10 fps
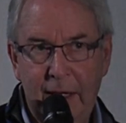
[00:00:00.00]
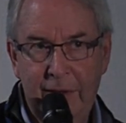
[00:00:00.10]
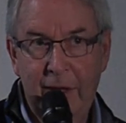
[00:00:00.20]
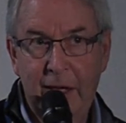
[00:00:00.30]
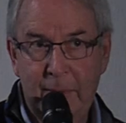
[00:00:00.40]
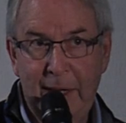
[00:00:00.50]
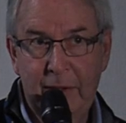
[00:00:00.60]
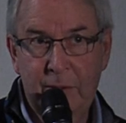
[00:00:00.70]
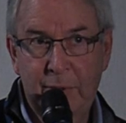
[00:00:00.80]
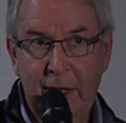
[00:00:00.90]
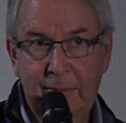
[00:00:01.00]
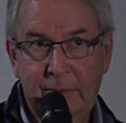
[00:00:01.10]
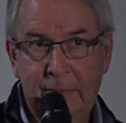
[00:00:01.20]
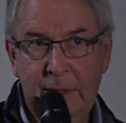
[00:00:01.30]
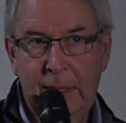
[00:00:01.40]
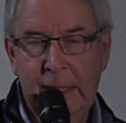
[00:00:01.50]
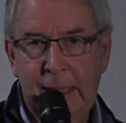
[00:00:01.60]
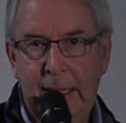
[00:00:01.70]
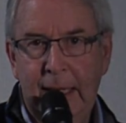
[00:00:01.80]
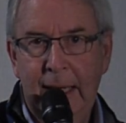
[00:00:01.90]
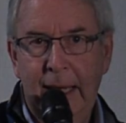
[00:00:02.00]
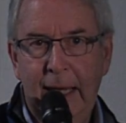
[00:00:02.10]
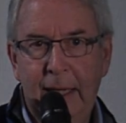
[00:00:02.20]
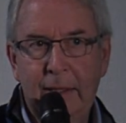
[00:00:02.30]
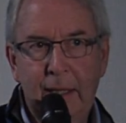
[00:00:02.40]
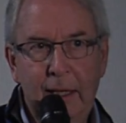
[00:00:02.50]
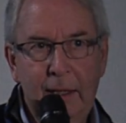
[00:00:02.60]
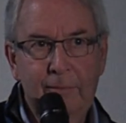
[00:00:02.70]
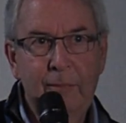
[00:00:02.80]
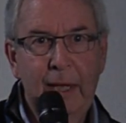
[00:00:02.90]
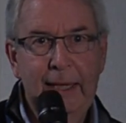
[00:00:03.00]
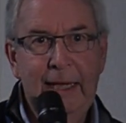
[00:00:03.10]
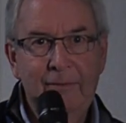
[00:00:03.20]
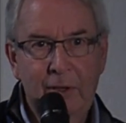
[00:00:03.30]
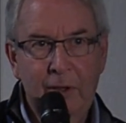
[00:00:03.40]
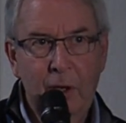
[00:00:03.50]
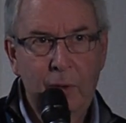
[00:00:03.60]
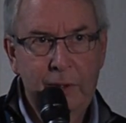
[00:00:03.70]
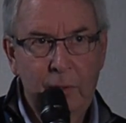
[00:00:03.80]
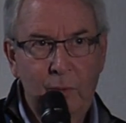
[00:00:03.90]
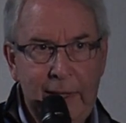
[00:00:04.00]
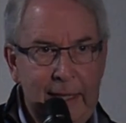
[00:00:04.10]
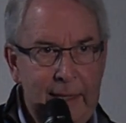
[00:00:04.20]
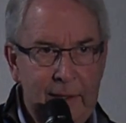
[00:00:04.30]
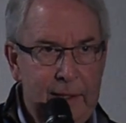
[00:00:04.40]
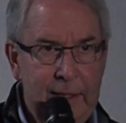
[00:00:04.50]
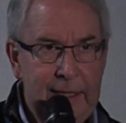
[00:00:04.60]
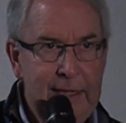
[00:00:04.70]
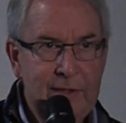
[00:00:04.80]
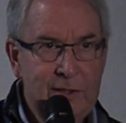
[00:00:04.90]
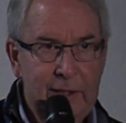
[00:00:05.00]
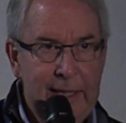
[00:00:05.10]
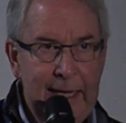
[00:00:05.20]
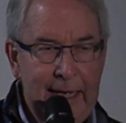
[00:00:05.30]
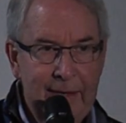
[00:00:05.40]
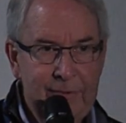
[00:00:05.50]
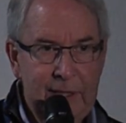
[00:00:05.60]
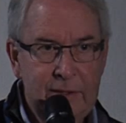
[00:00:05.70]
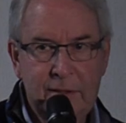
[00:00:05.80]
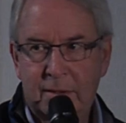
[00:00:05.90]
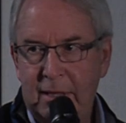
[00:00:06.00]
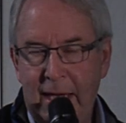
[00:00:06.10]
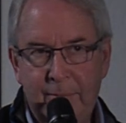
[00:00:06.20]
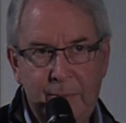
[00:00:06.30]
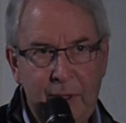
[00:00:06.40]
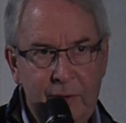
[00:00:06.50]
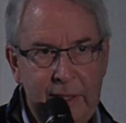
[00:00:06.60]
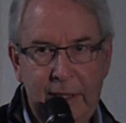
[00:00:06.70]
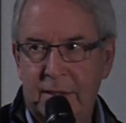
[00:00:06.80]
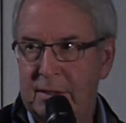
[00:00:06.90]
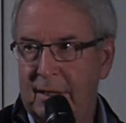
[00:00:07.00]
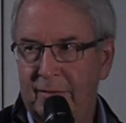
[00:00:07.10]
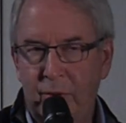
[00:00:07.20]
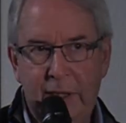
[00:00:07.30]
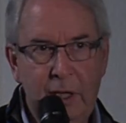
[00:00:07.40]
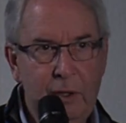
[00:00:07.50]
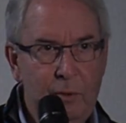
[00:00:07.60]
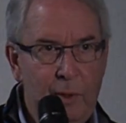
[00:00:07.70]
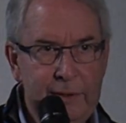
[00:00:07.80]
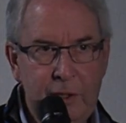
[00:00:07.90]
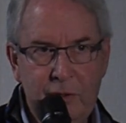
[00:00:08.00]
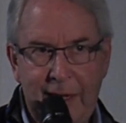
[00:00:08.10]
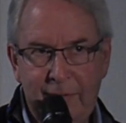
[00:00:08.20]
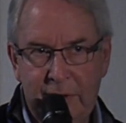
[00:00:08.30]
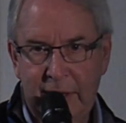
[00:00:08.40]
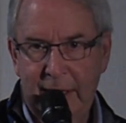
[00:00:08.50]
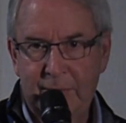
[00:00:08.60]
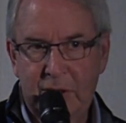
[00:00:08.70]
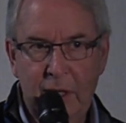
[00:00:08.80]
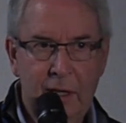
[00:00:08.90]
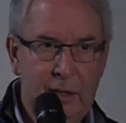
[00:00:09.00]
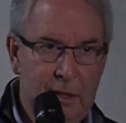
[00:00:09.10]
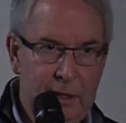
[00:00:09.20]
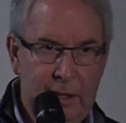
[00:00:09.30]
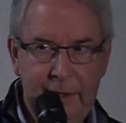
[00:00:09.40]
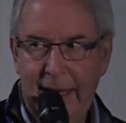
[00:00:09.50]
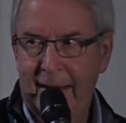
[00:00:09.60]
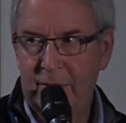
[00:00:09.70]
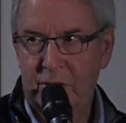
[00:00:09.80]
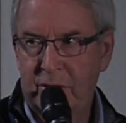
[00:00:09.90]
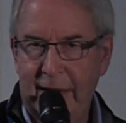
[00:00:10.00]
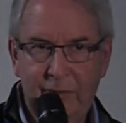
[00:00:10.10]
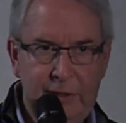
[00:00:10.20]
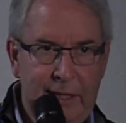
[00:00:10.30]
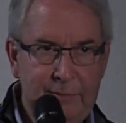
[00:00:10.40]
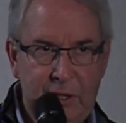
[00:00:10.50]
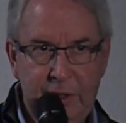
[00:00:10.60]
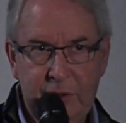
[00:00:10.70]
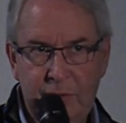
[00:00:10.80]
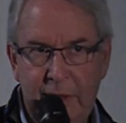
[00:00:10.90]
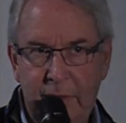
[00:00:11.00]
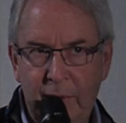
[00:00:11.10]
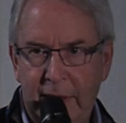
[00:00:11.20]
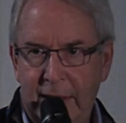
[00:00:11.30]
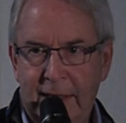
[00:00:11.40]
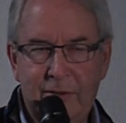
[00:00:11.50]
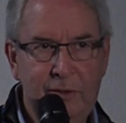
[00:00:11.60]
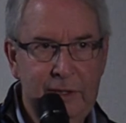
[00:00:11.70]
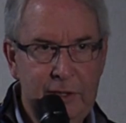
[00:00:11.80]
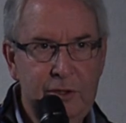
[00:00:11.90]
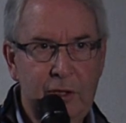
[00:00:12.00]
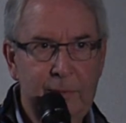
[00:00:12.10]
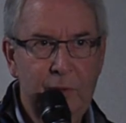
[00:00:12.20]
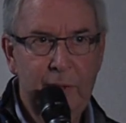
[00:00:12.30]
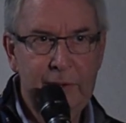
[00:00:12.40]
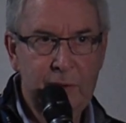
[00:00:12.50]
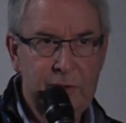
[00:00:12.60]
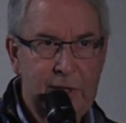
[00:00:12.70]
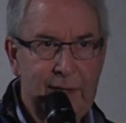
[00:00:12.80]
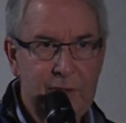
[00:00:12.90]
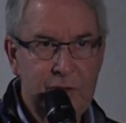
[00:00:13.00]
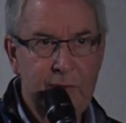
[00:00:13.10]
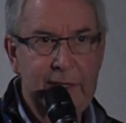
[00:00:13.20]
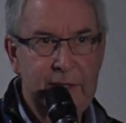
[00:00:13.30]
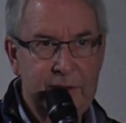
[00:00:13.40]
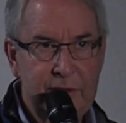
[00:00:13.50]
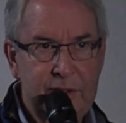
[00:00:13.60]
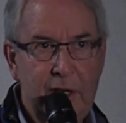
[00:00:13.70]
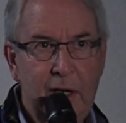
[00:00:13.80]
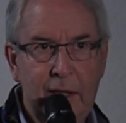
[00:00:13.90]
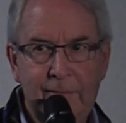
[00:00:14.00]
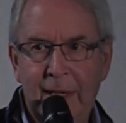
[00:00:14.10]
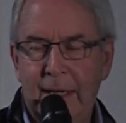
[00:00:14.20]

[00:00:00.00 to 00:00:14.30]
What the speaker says: thought about the problem. And even though that we easily have these capabilities, if we know what the travel times are, average travel times on a street, we can easily determine what those coverage radiuses are.